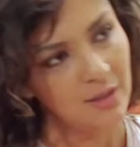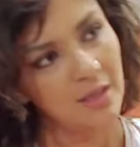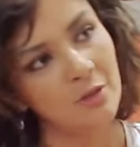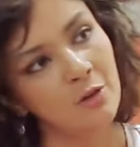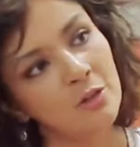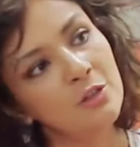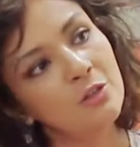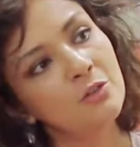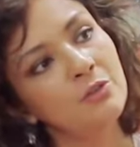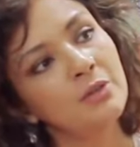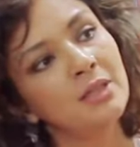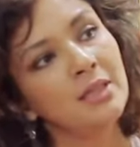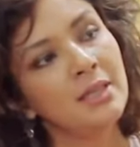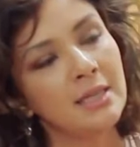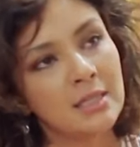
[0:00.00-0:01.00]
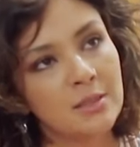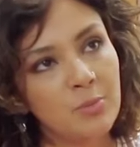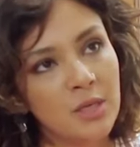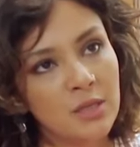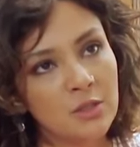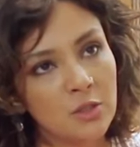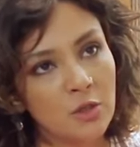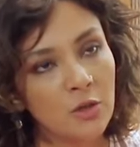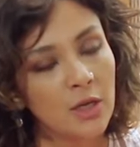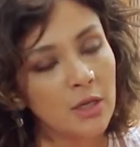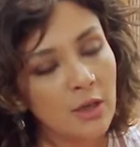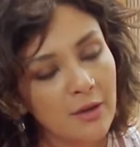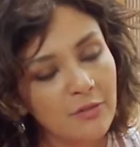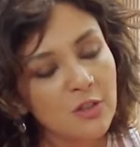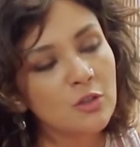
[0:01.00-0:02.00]
in order to really experience yoga,
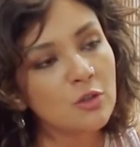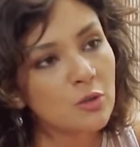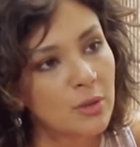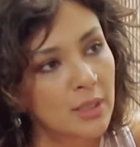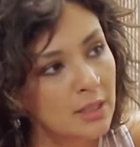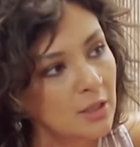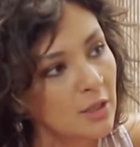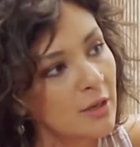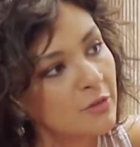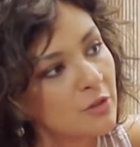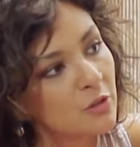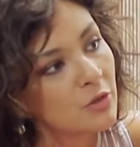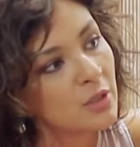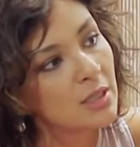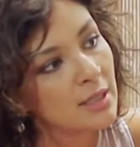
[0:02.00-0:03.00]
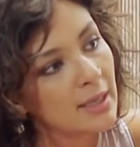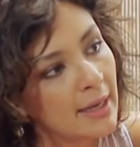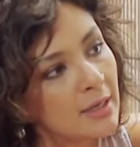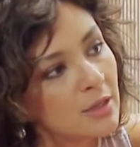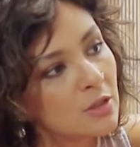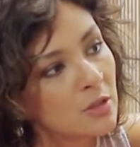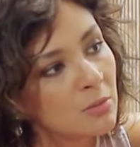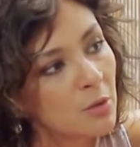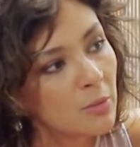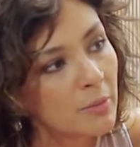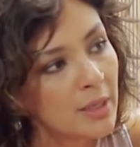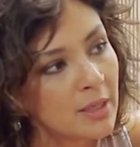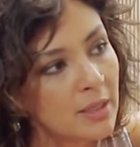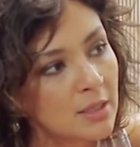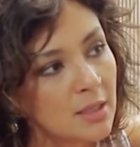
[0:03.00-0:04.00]
you have to do it. You have to really get into the
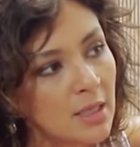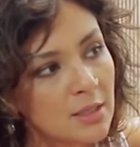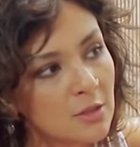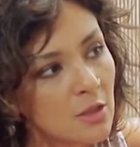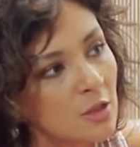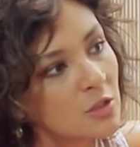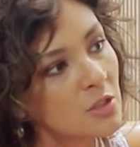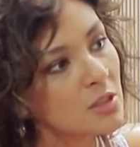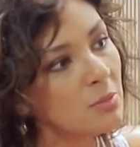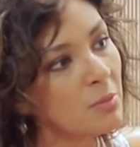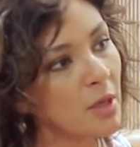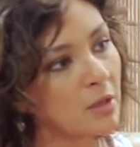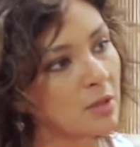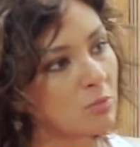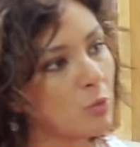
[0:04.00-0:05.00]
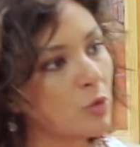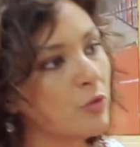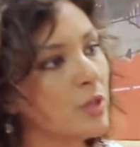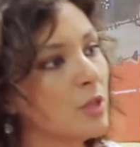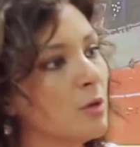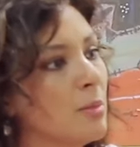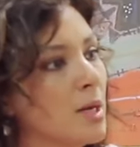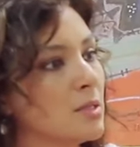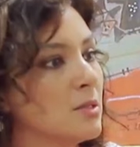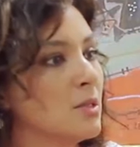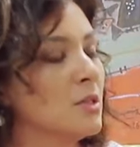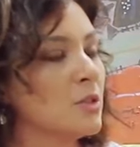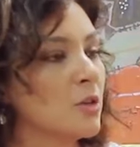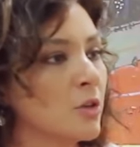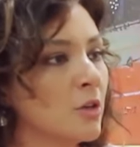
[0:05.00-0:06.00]
moment. It's not just about moving your
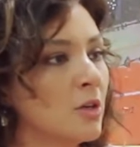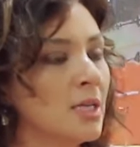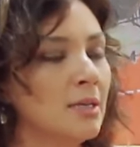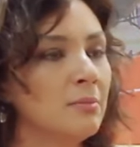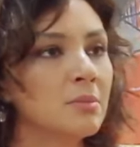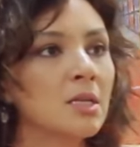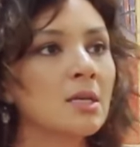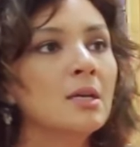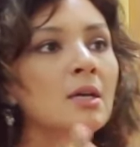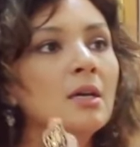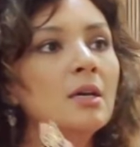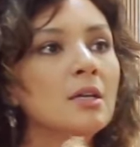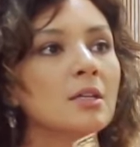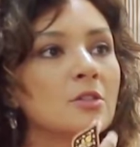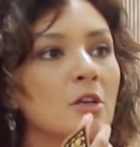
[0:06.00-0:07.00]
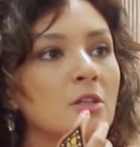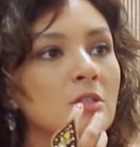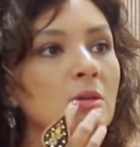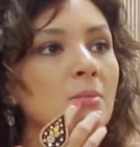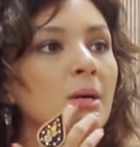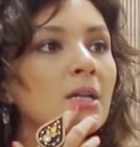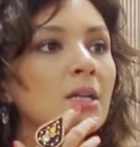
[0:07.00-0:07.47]
muscles or your limbs. It's also about